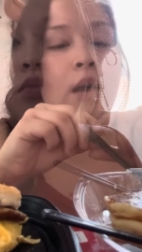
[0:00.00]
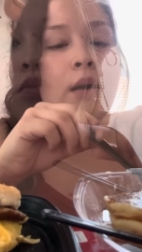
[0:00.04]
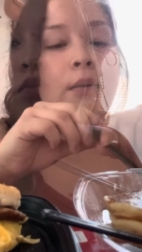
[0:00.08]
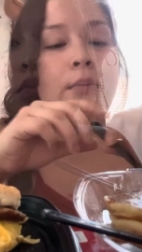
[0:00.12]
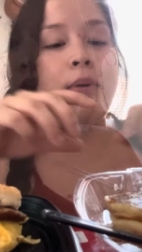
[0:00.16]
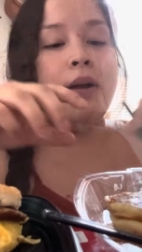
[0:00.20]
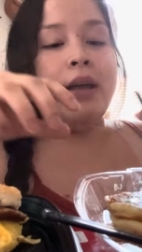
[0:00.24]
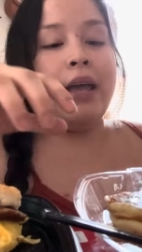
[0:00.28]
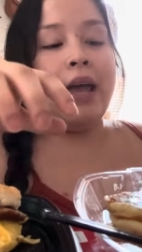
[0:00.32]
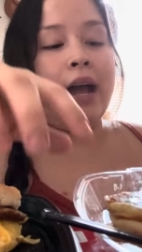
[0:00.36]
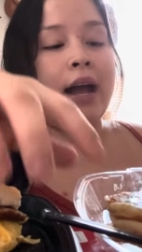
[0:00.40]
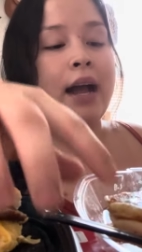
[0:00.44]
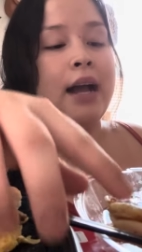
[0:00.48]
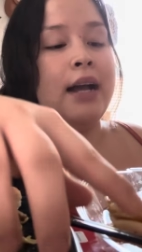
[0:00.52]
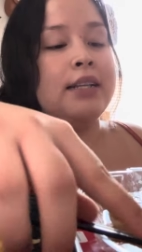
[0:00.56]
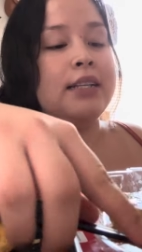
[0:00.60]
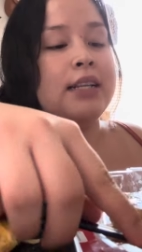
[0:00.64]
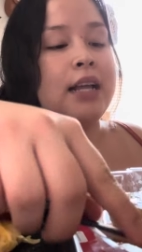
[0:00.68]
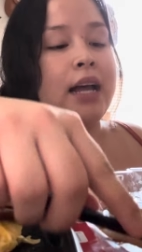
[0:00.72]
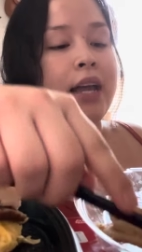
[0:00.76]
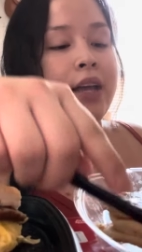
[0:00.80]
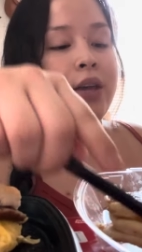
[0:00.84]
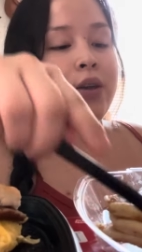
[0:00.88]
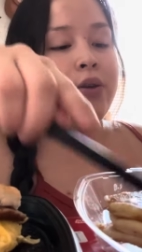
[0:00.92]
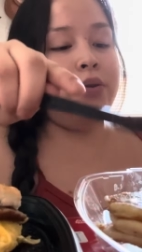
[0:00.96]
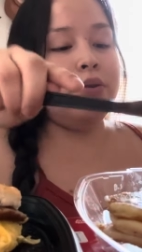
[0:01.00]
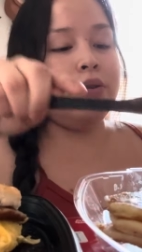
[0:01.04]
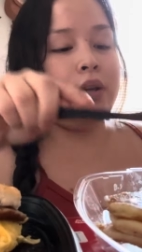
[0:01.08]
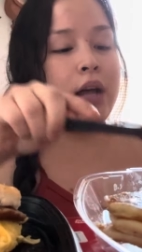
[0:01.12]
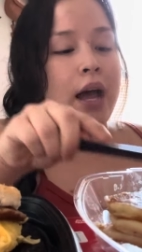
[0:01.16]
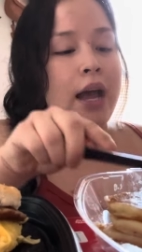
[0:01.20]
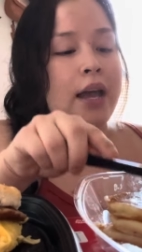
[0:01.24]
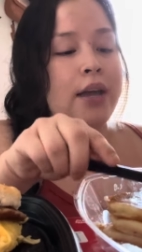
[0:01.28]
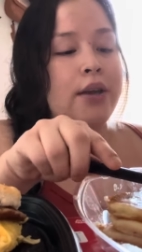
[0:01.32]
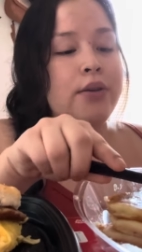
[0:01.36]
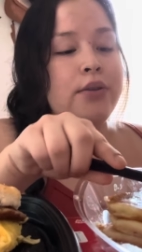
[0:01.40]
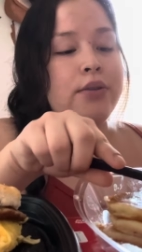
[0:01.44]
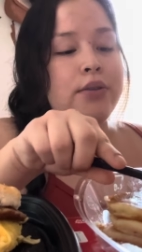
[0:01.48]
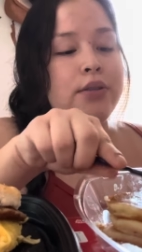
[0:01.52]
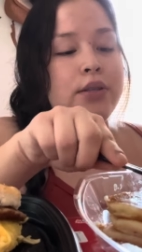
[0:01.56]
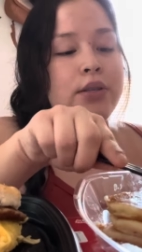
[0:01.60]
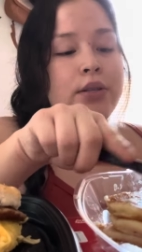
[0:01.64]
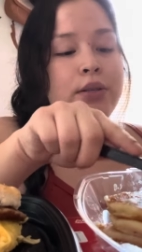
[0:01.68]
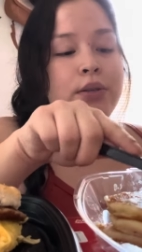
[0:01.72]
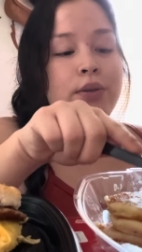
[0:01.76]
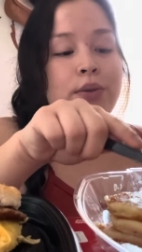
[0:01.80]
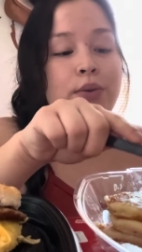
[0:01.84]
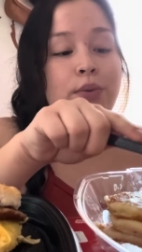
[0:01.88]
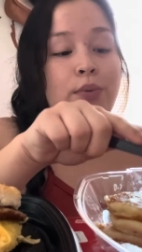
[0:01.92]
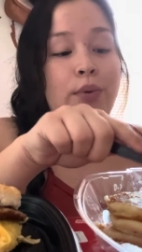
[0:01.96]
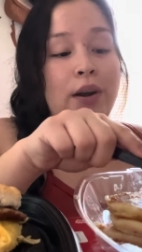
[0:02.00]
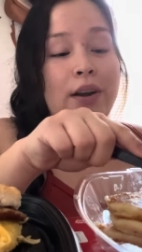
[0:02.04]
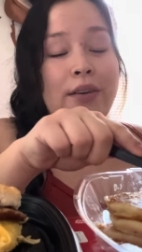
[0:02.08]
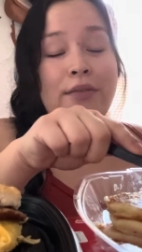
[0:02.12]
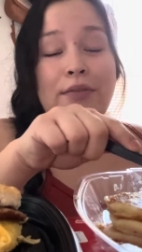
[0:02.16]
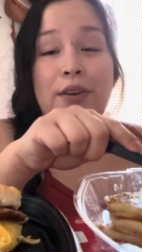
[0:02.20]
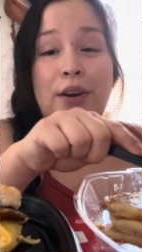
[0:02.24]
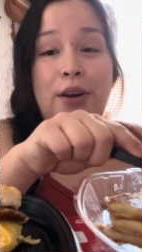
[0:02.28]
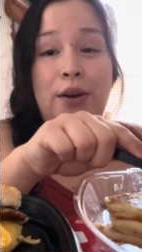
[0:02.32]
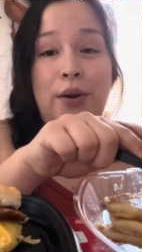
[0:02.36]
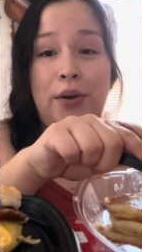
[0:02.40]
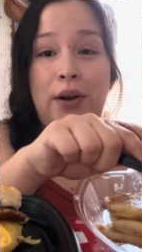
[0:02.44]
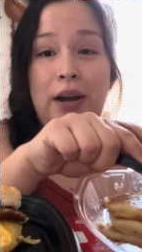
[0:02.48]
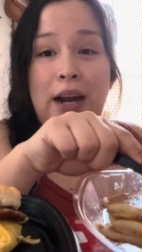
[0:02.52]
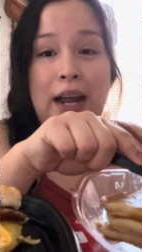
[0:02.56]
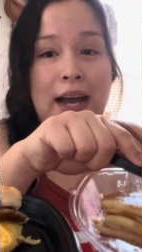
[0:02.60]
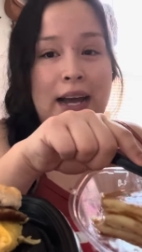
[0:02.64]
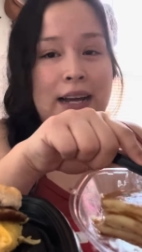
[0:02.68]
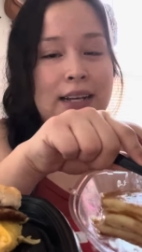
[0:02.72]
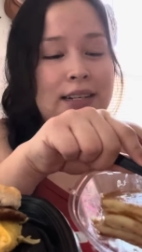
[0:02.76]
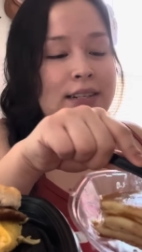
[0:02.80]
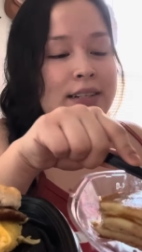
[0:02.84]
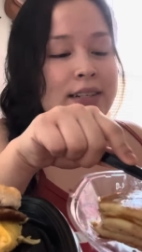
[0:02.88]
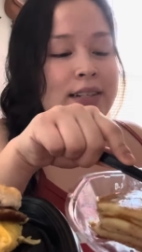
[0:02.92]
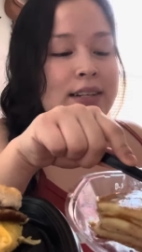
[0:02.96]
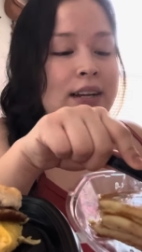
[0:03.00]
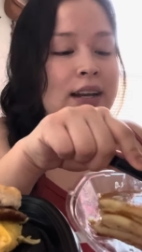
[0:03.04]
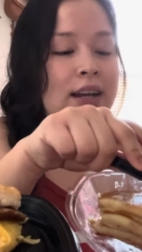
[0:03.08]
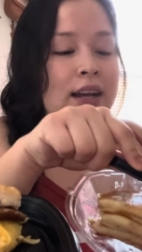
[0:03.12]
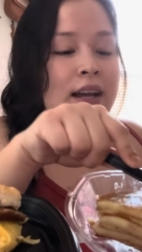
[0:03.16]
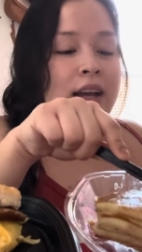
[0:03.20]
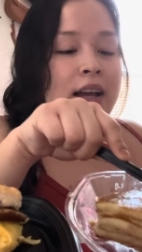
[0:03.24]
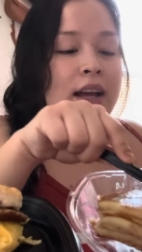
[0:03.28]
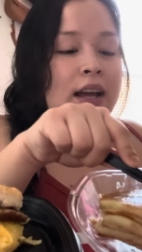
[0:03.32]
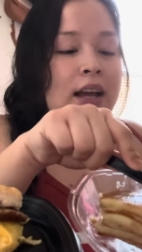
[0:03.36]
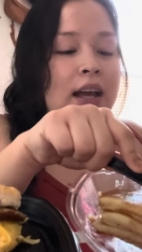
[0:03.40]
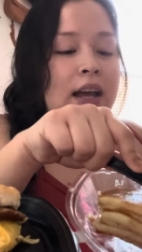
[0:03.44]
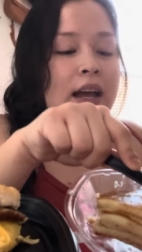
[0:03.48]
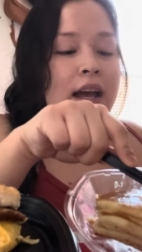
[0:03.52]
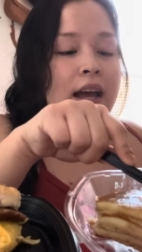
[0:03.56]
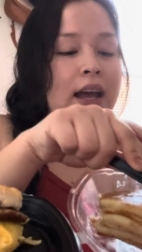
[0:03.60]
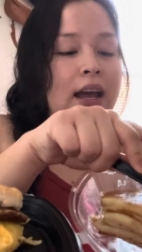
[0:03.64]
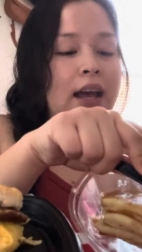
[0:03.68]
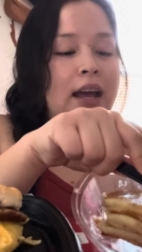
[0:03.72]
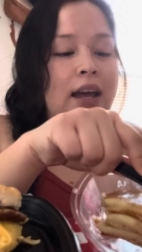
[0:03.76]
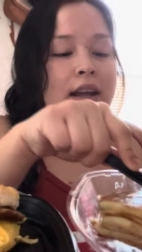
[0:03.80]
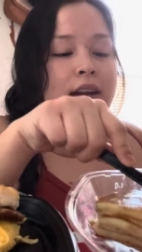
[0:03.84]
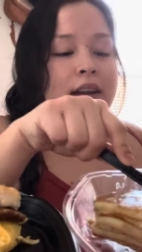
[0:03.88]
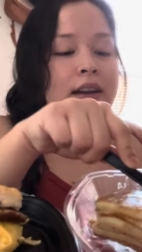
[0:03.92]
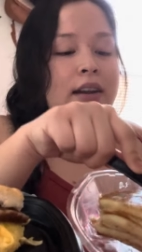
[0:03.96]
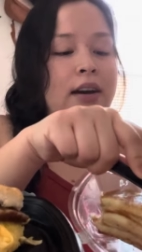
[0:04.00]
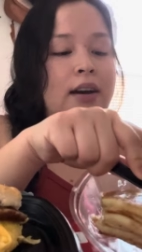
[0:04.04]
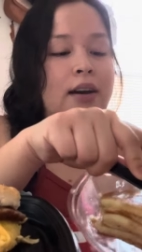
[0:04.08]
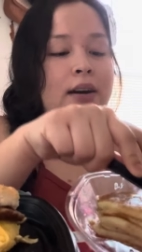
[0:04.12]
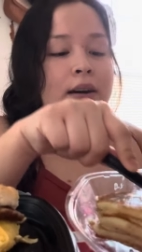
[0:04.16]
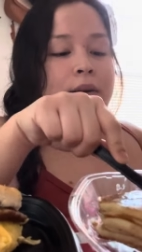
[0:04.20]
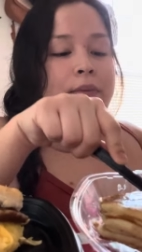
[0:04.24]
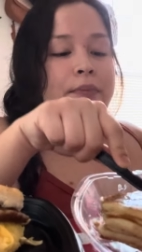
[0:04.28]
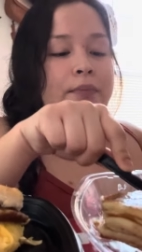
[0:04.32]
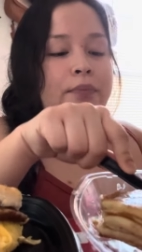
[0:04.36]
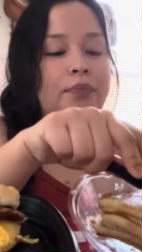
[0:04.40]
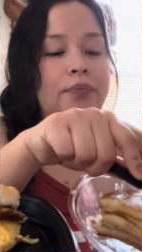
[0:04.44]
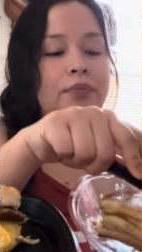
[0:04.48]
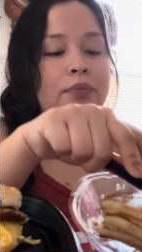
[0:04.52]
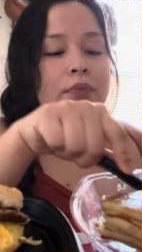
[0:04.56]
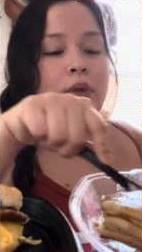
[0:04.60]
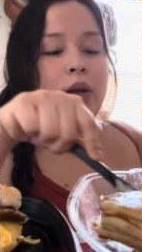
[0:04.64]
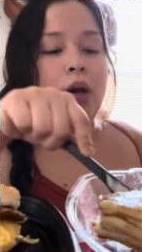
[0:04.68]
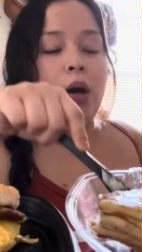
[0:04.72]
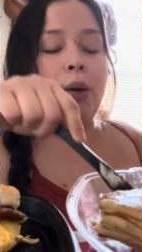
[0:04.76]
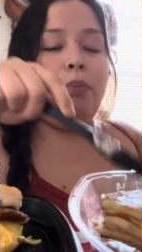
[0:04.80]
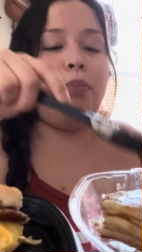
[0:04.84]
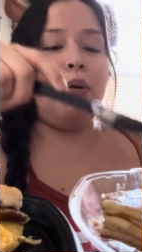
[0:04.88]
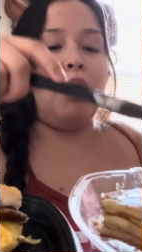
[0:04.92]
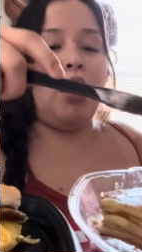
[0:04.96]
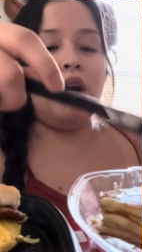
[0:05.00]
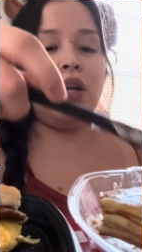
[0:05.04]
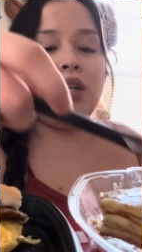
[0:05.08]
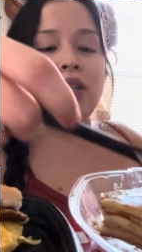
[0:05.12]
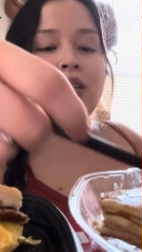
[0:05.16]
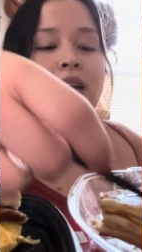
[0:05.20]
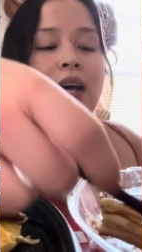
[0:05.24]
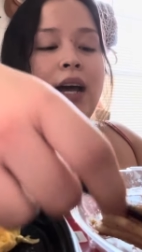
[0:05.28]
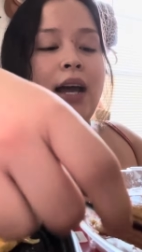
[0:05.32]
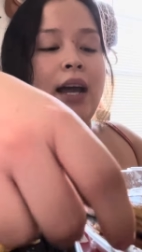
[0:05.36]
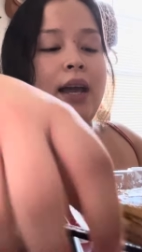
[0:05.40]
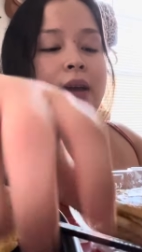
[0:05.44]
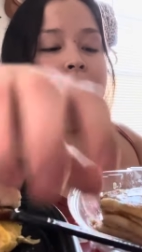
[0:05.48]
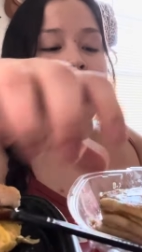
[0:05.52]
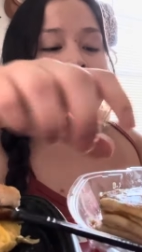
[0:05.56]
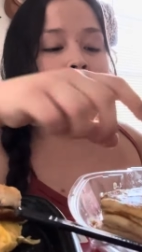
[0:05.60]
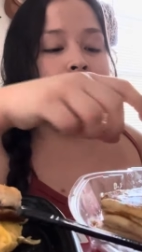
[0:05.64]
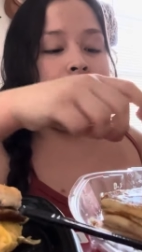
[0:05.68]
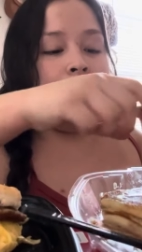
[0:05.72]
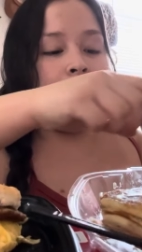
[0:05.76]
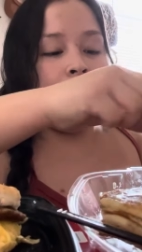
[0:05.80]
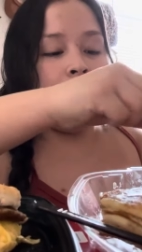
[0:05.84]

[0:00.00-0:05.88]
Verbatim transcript: but yeah guys i used i used to work for doordash and um a part-time